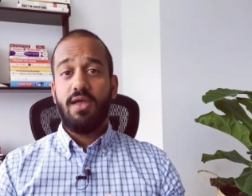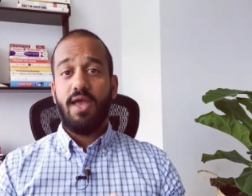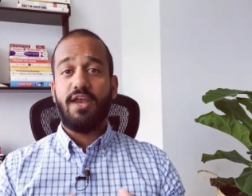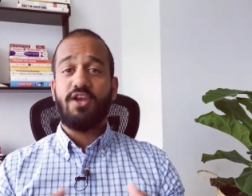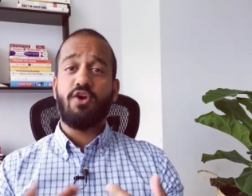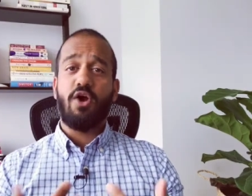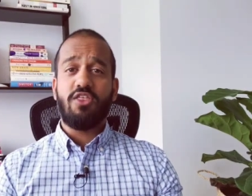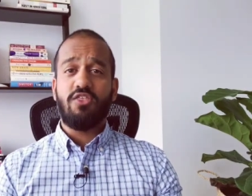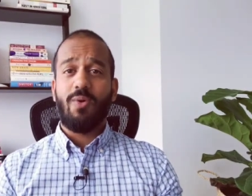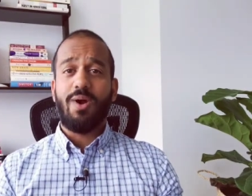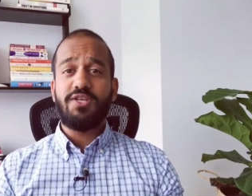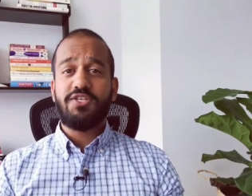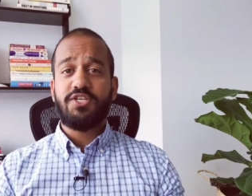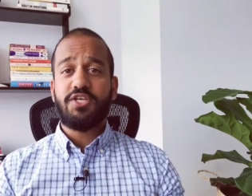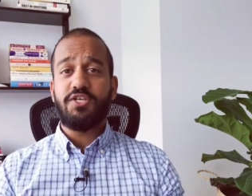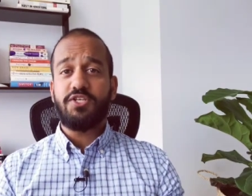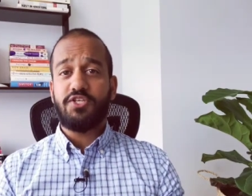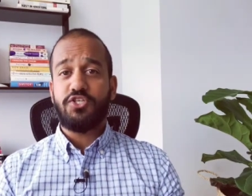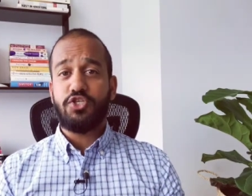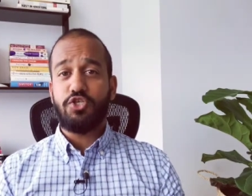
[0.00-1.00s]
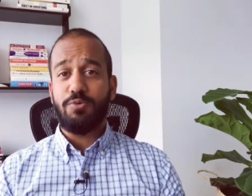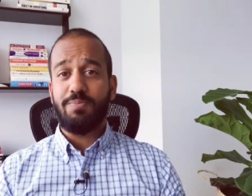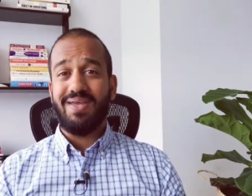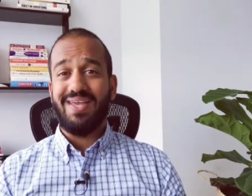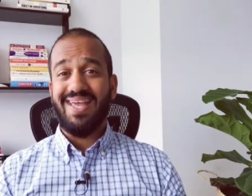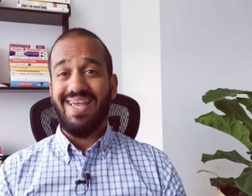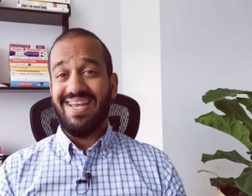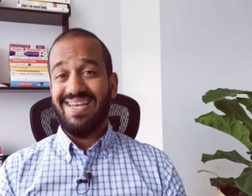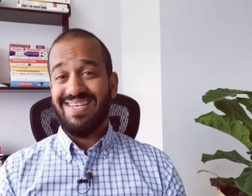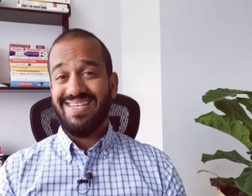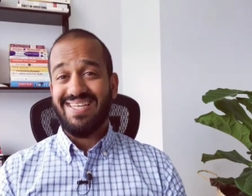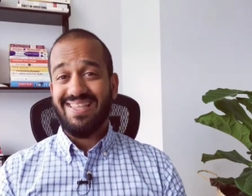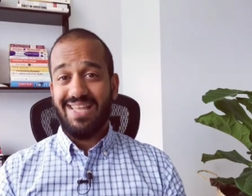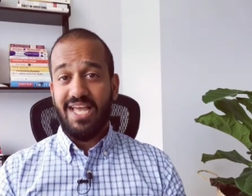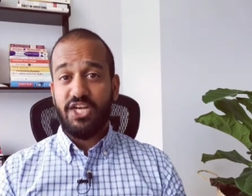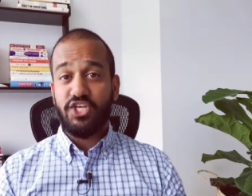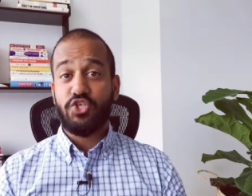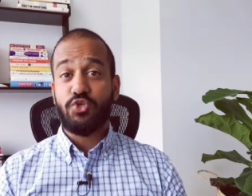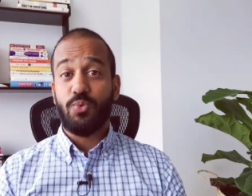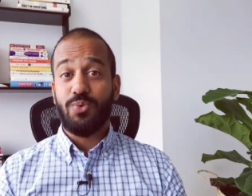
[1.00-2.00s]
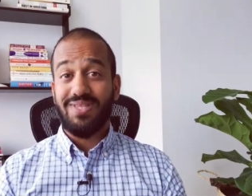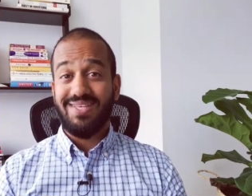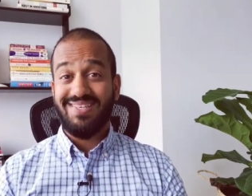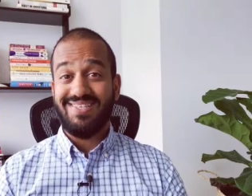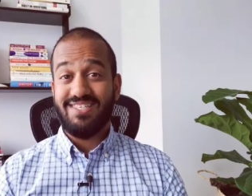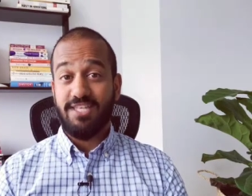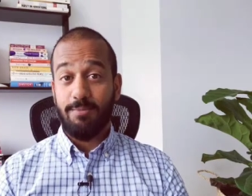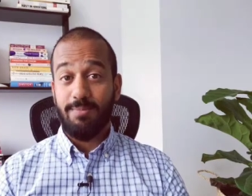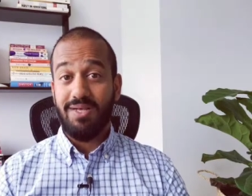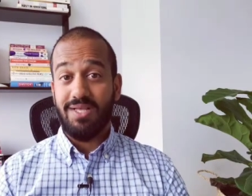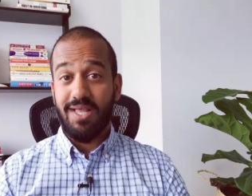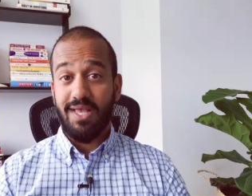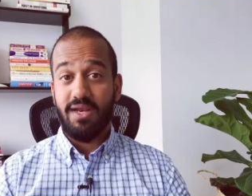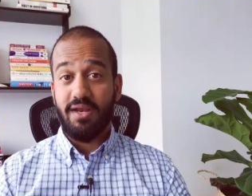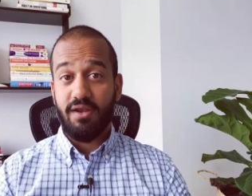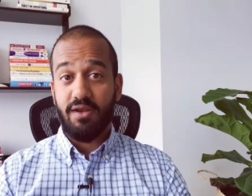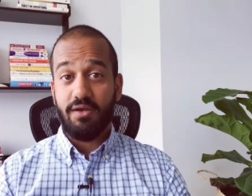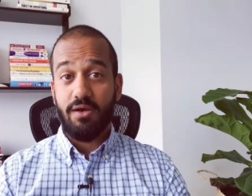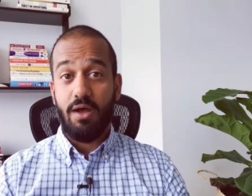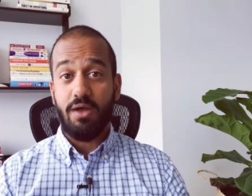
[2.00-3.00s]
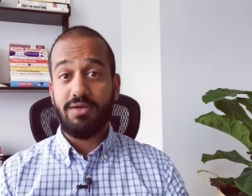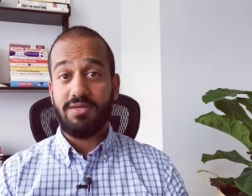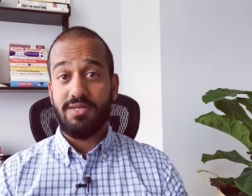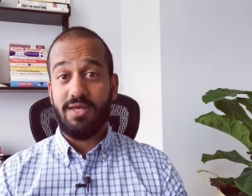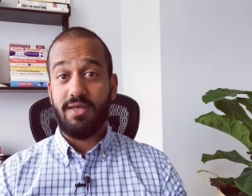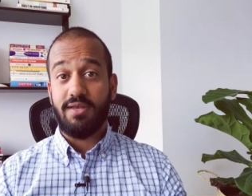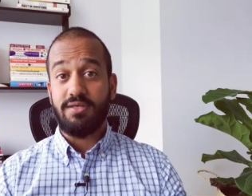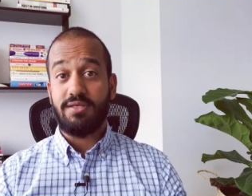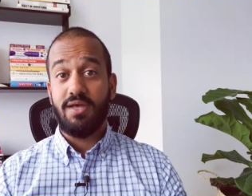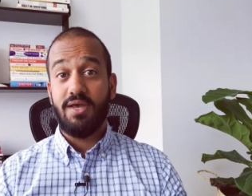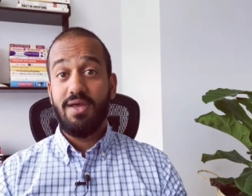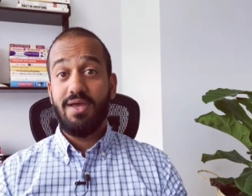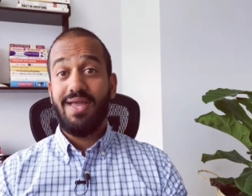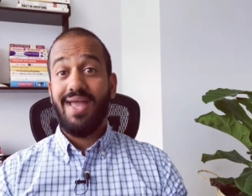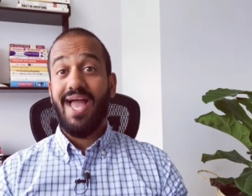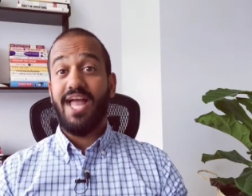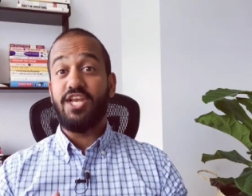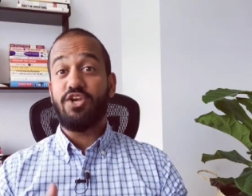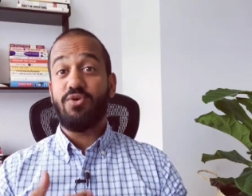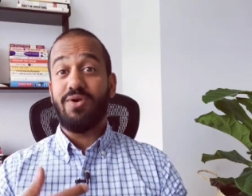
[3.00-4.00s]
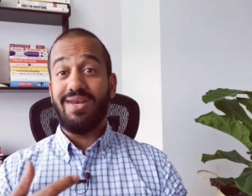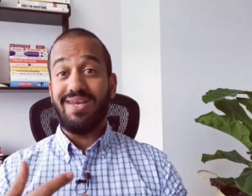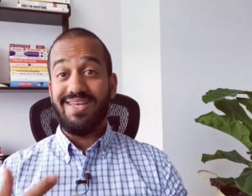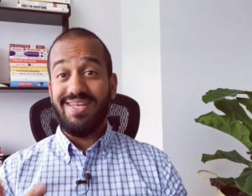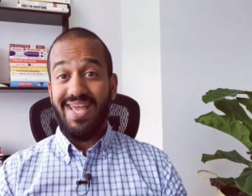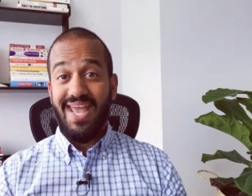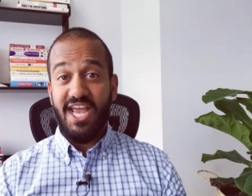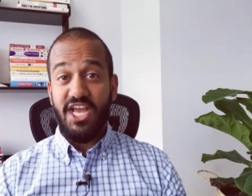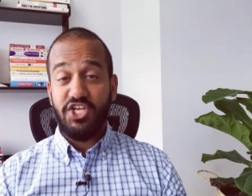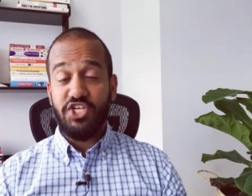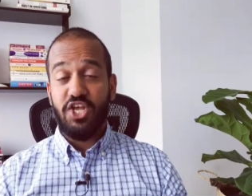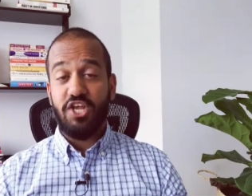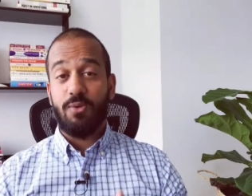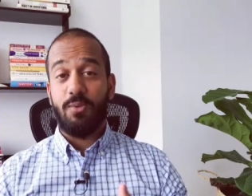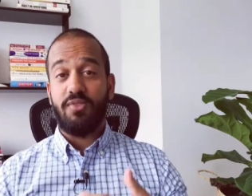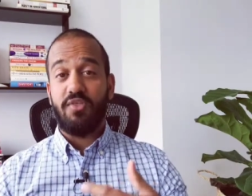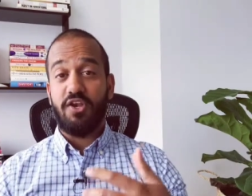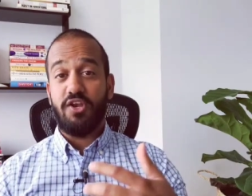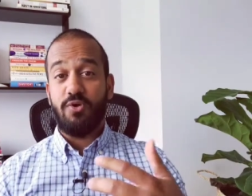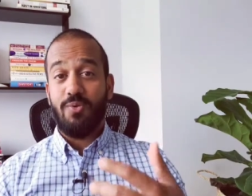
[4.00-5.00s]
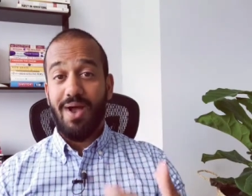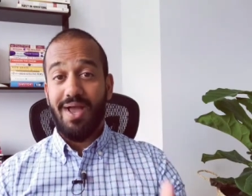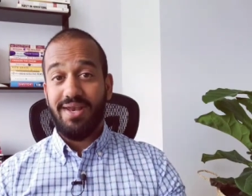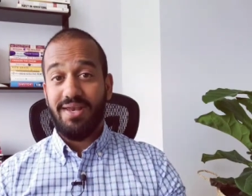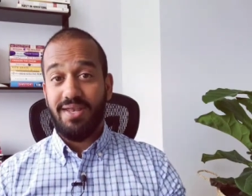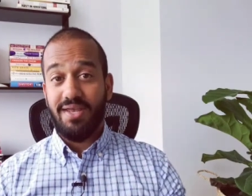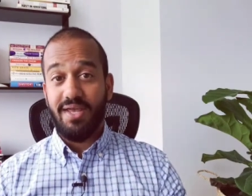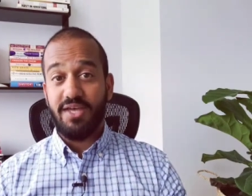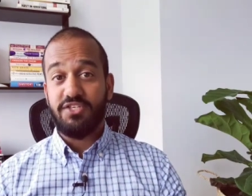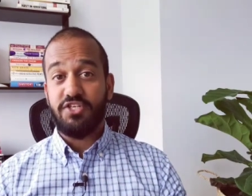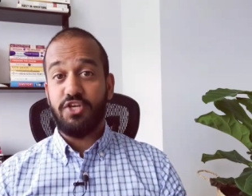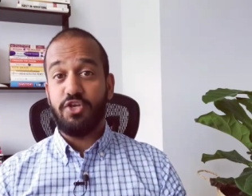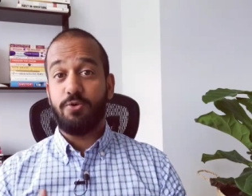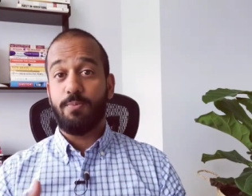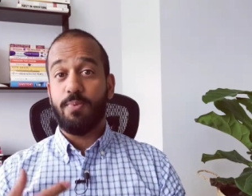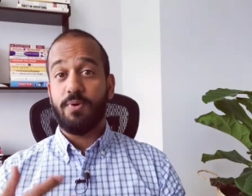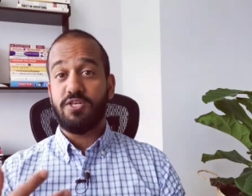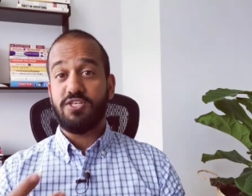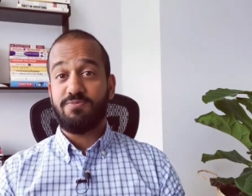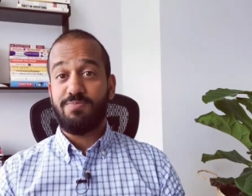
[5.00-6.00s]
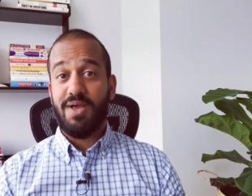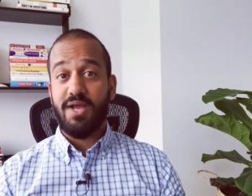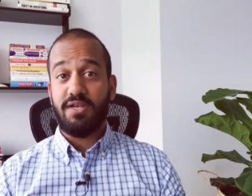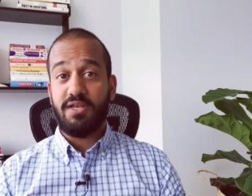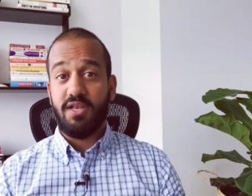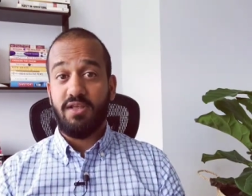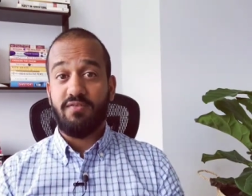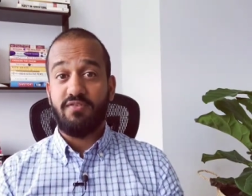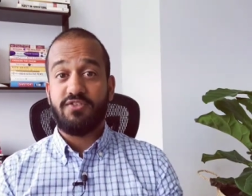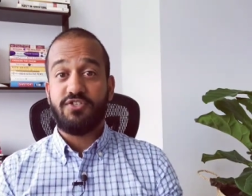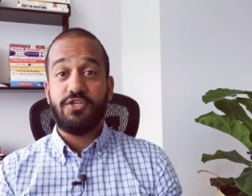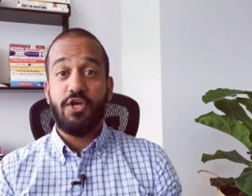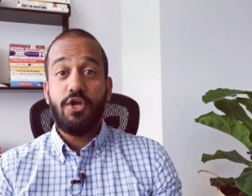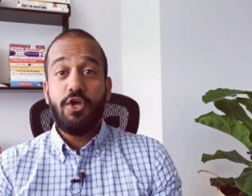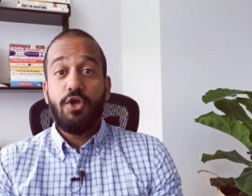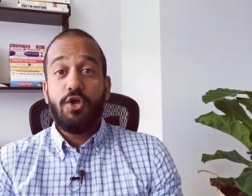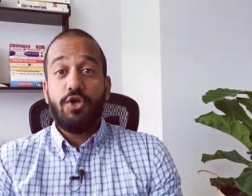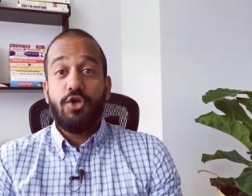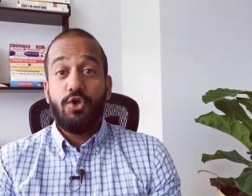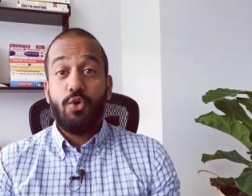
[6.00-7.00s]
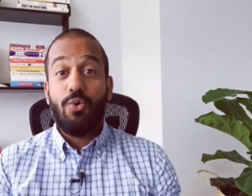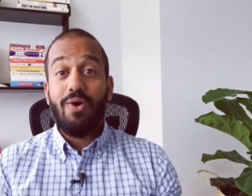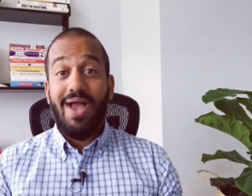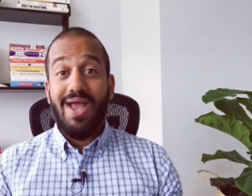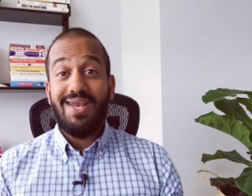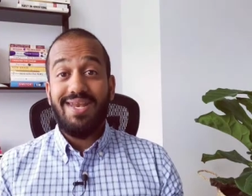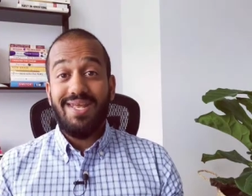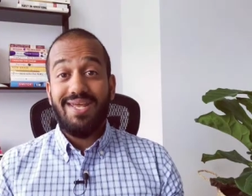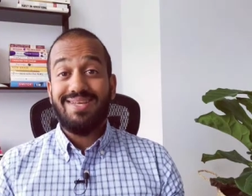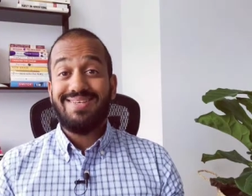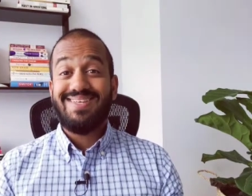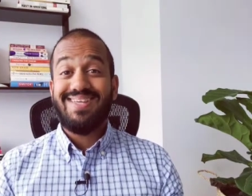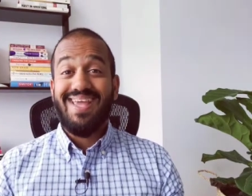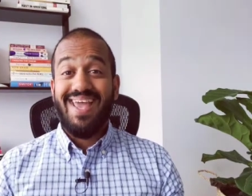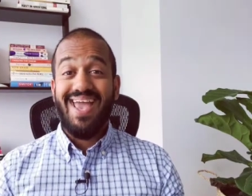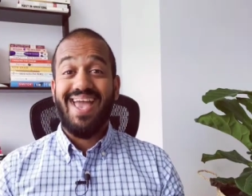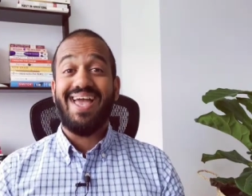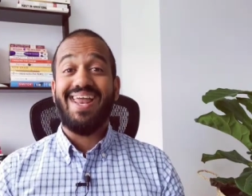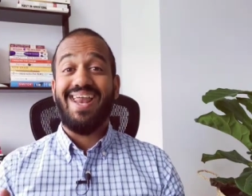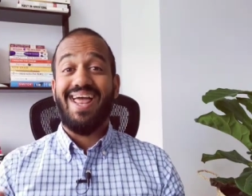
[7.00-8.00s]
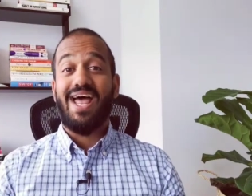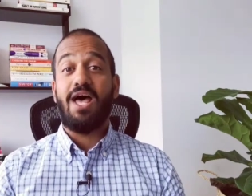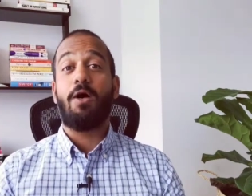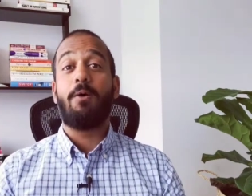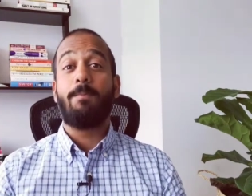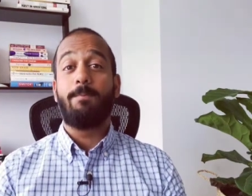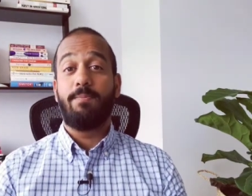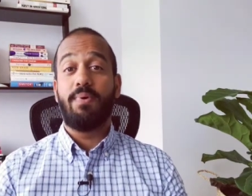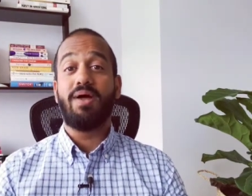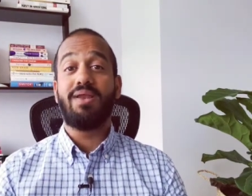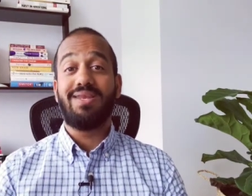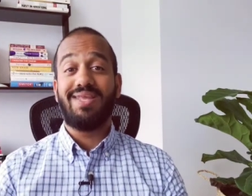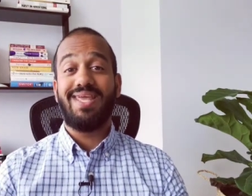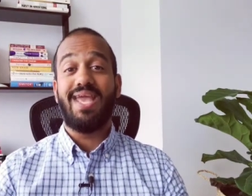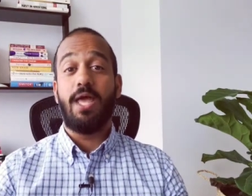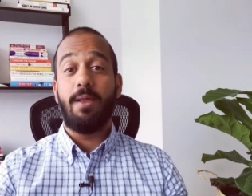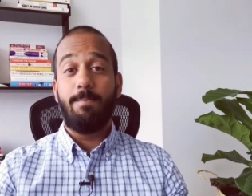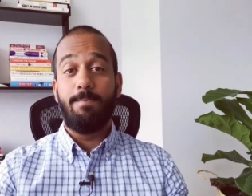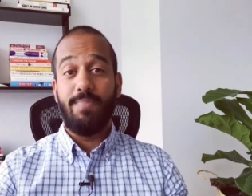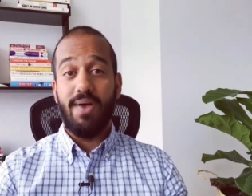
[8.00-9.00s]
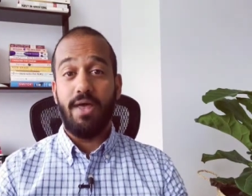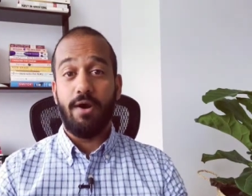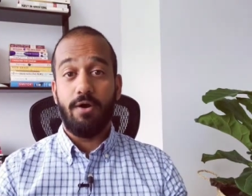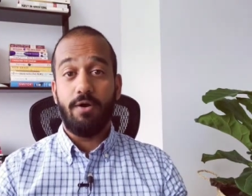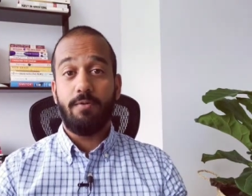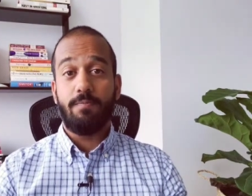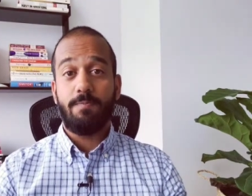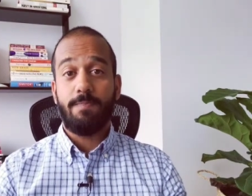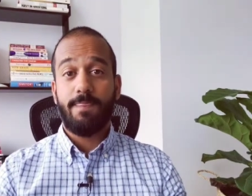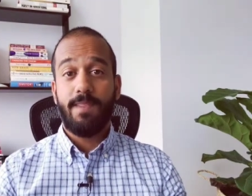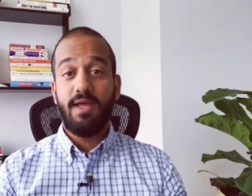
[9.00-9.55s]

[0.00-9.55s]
and you're otherwise consuming intellectually stimulating content, and you're engaging with new ideas and new perspectives, your ideas can't help but get better.